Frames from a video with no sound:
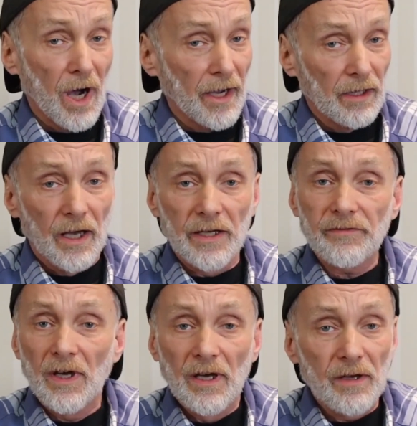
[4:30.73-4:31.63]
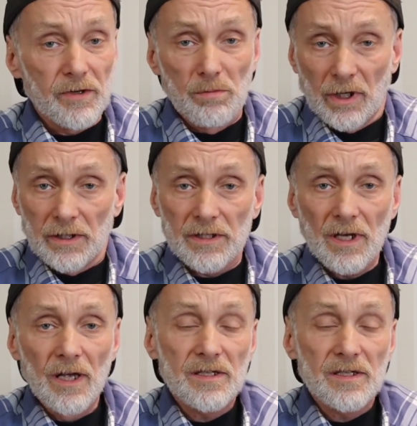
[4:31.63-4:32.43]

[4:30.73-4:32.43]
My life, everybody's.